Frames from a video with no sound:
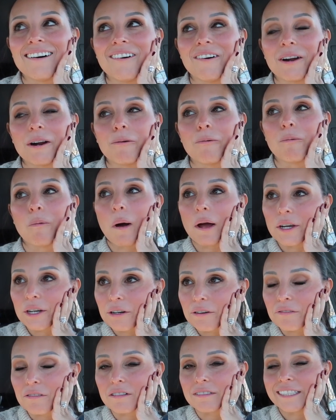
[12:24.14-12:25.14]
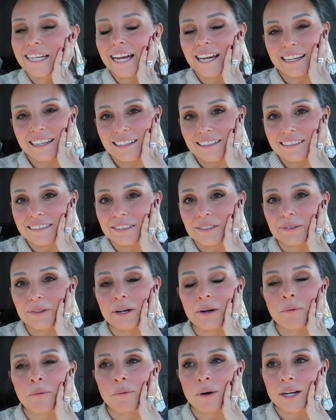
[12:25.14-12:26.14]
What a wonderful day.
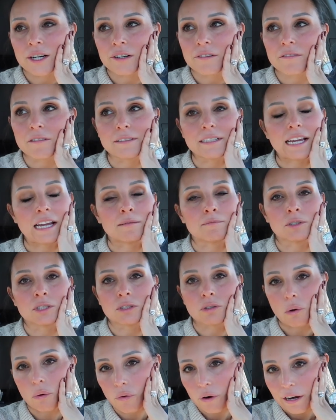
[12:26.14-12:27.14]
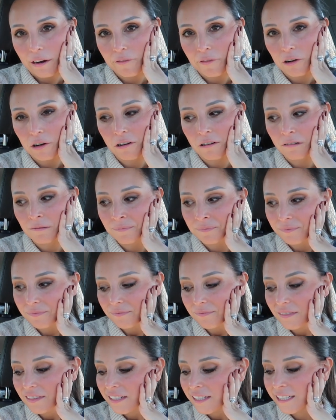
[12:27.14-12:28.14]
What a wonderful day. I'm so grateful.
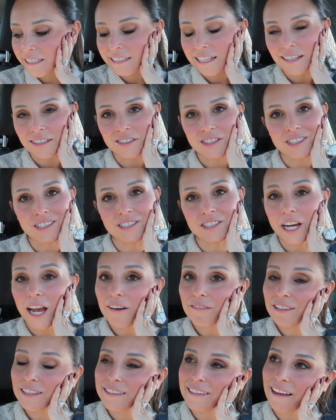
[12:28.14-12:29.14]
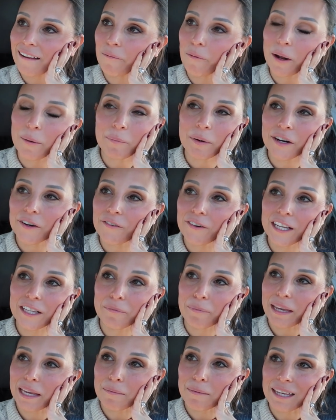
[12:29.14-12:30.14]
I texted Jeff and said, "One
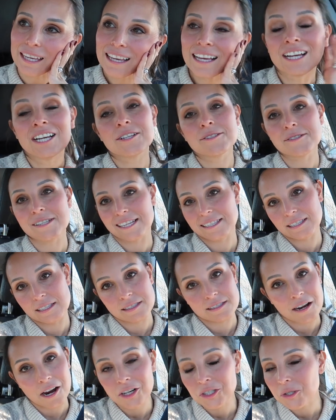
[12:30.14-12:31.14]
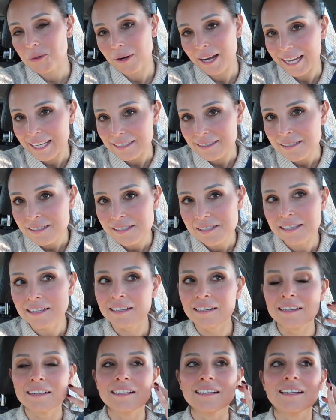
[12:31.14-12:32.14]
perfect baby." So yes, it's not twins.
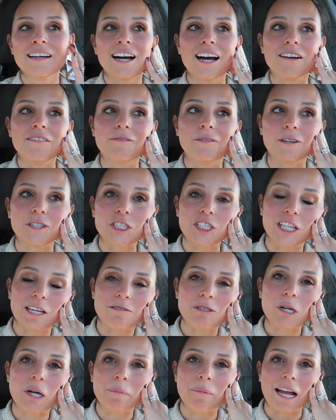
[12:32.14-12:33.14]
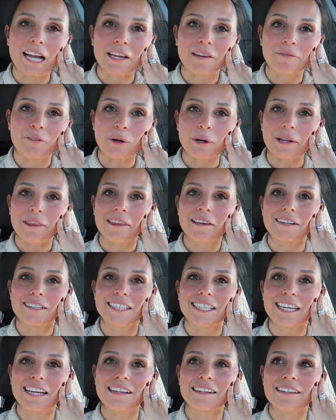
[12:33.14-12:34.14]
Unfortunately, I was going back and forth.
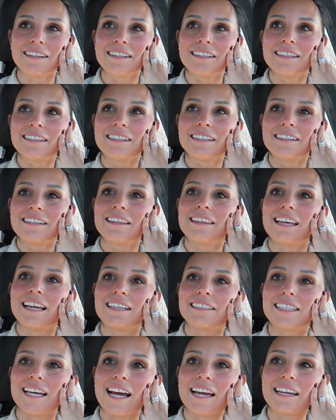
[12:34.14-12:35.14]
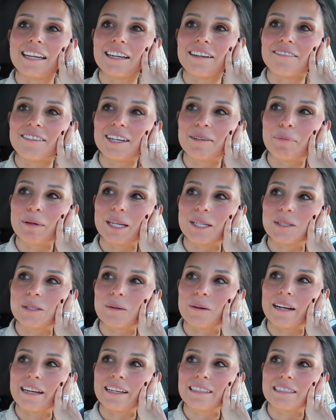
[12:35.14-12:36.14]
It's like the anxiety of it being
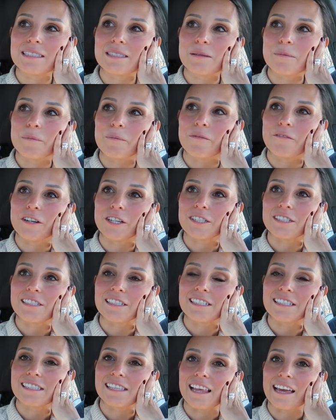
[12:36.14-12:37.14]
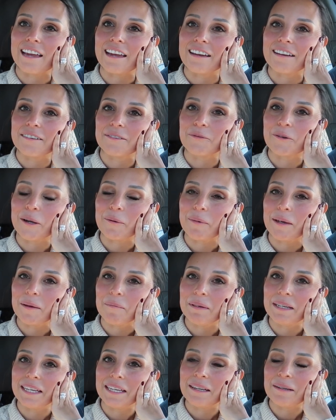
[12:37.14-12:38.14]
twins versus like one
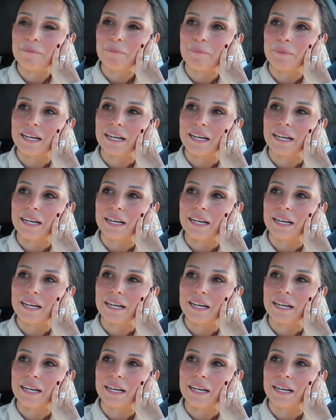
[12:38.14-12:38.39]
baby.